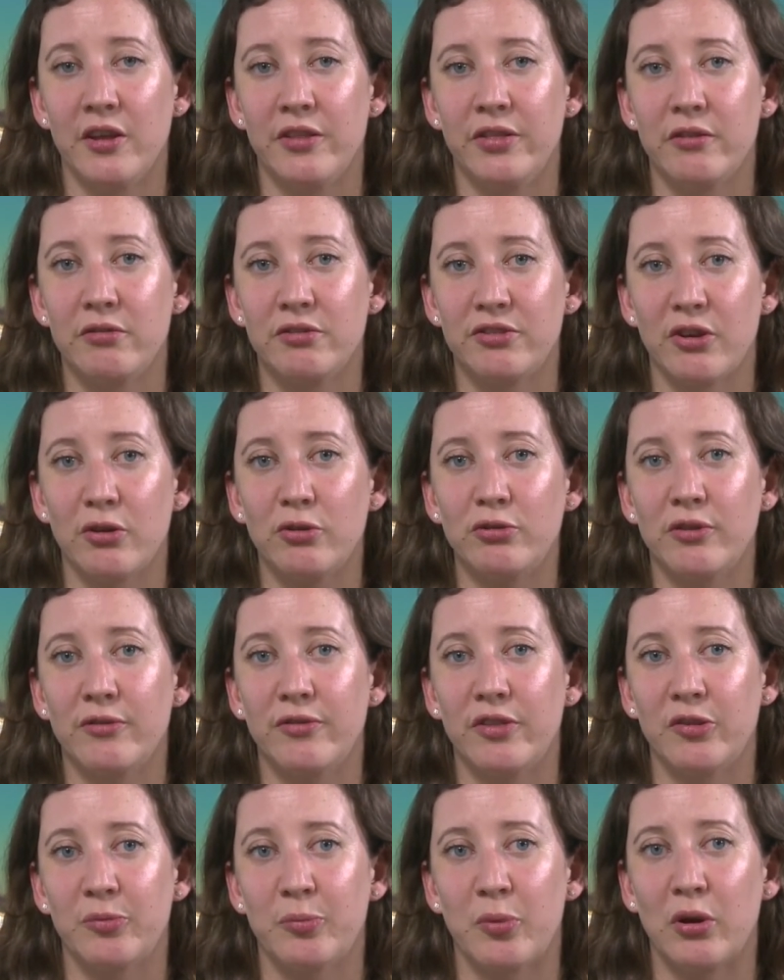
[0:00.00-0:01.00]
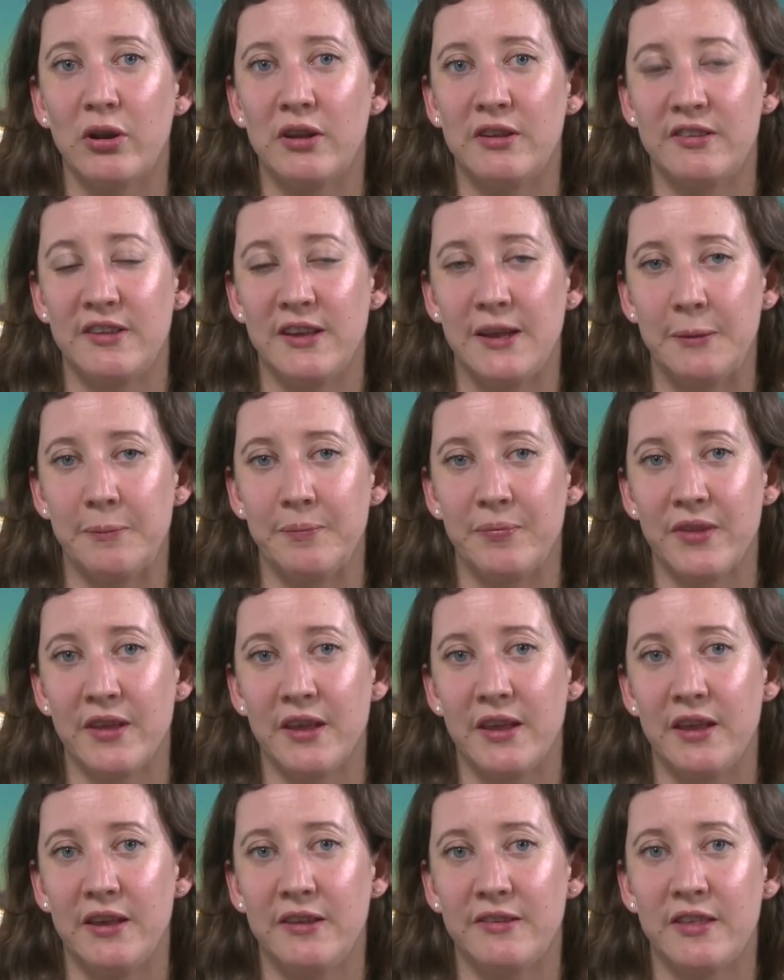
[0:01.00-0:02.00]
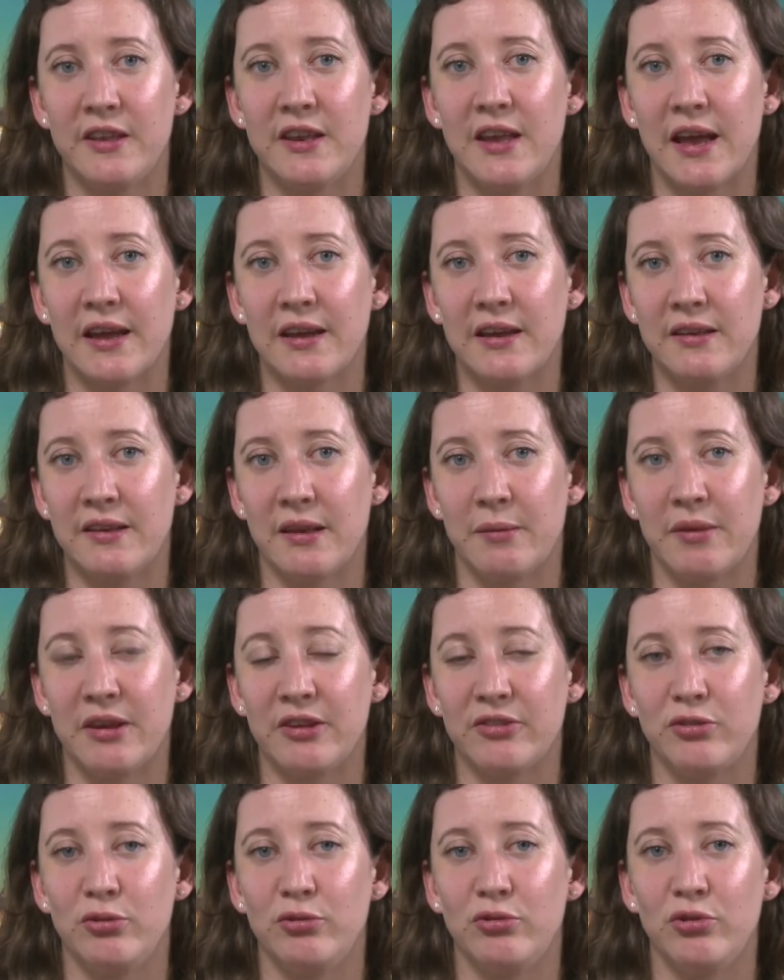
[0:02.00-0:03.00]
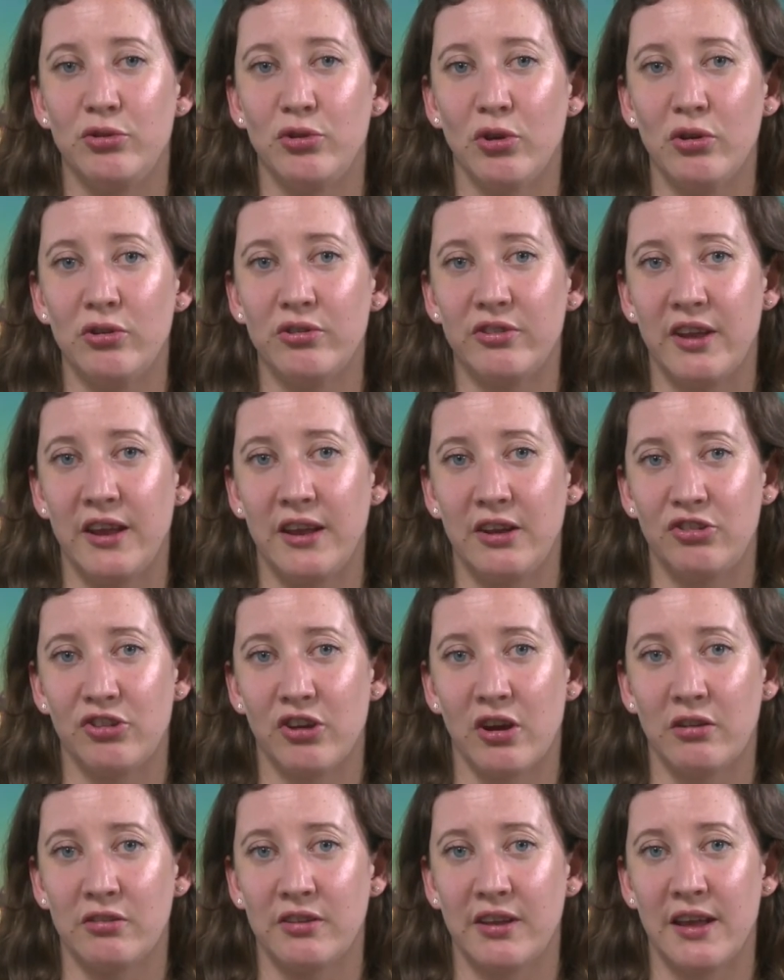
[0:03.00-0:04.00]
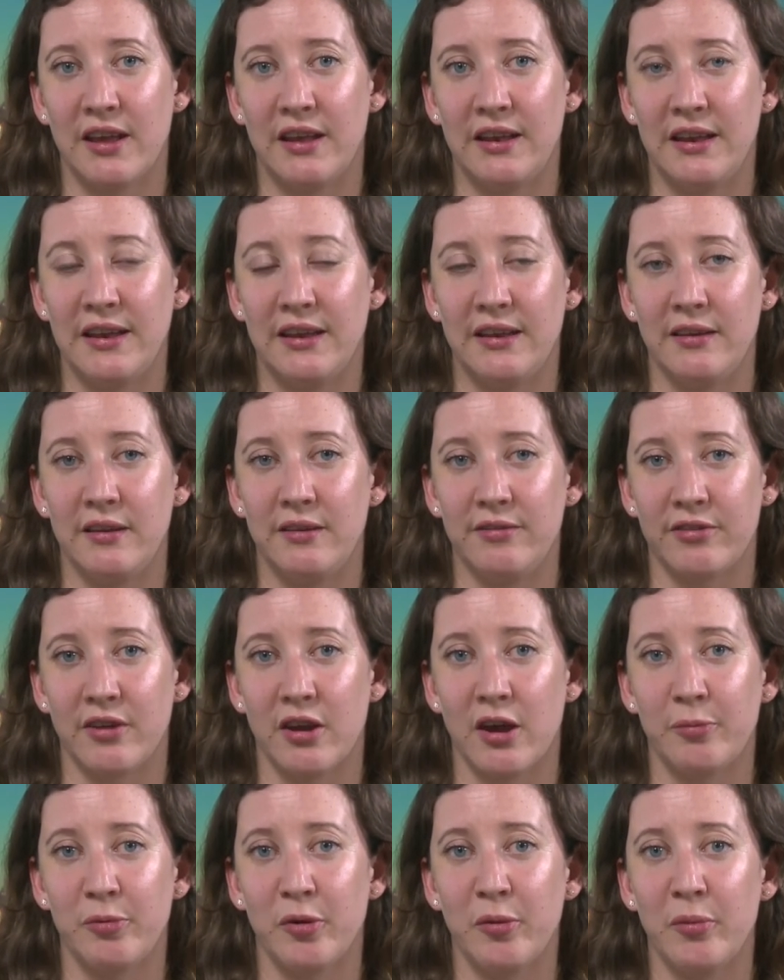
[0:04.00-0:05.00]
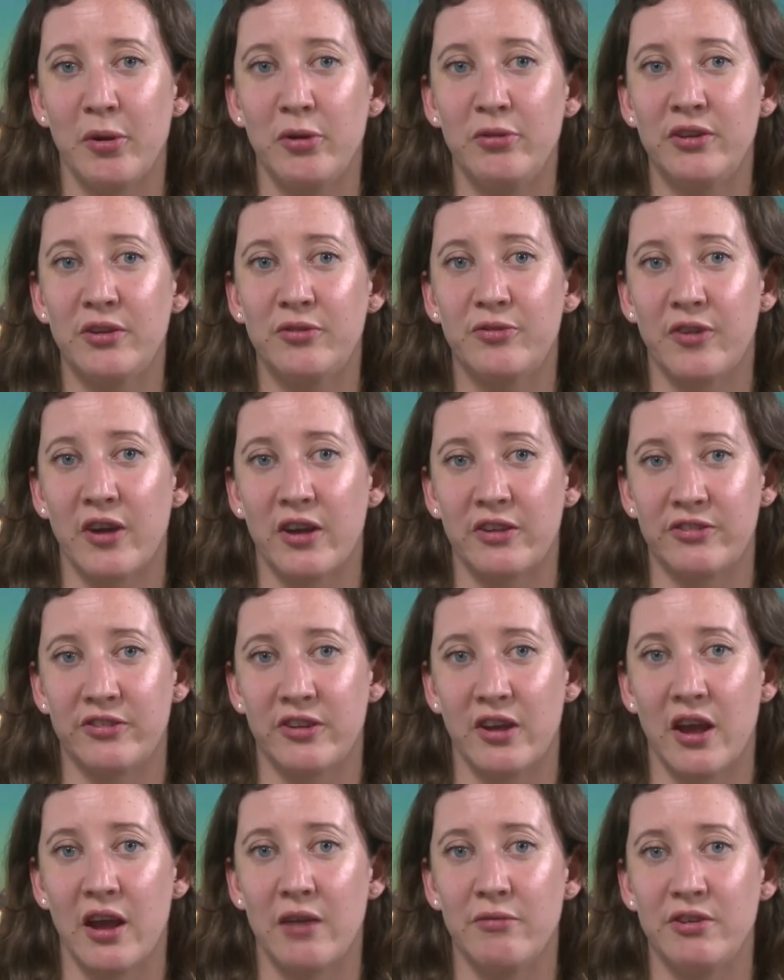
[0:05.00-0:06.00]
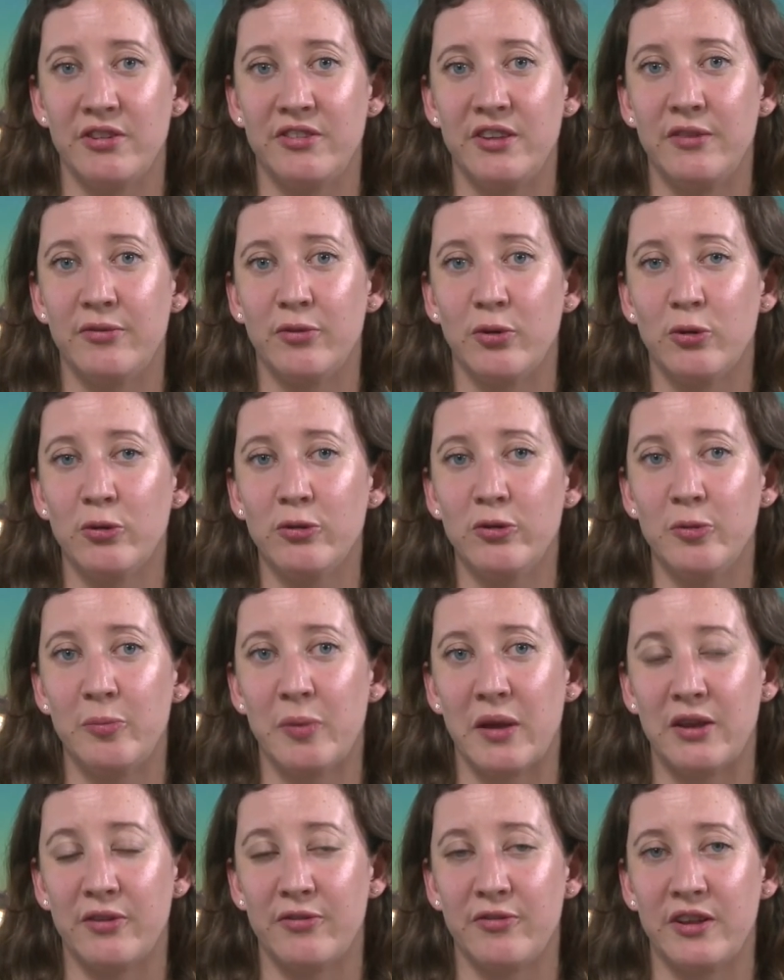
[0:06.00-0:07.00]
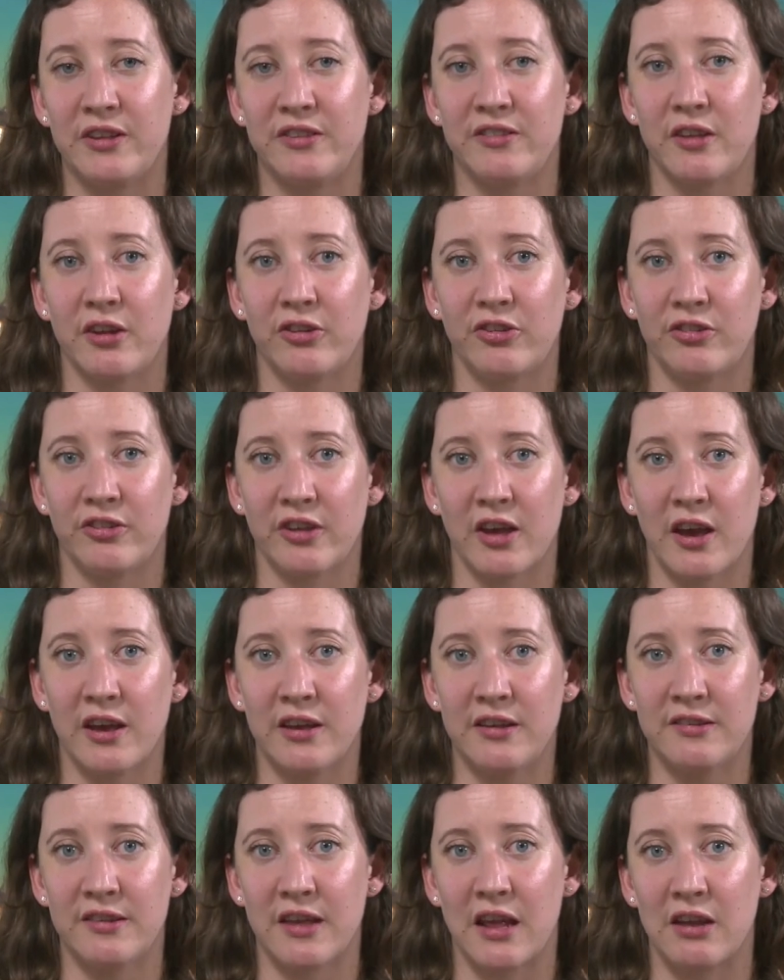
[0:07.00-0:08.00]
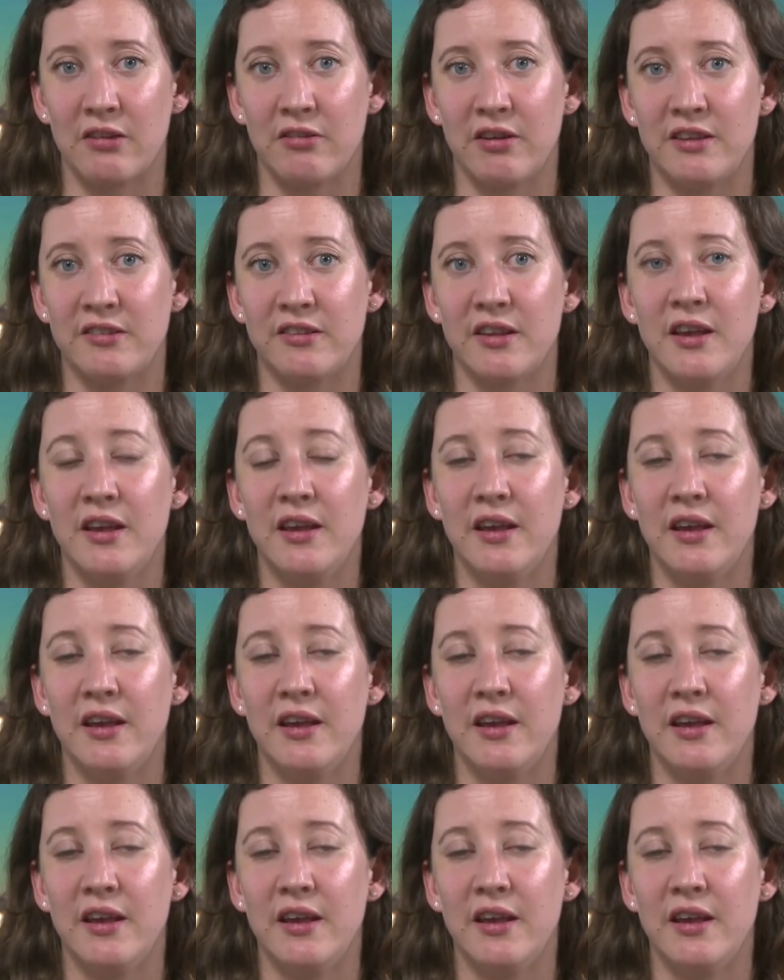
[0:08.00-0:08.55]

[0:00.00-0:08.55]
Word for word: The result of this policy is that academics who do not take childcare leave are promoted faster and receive all the benefits such as higher salaries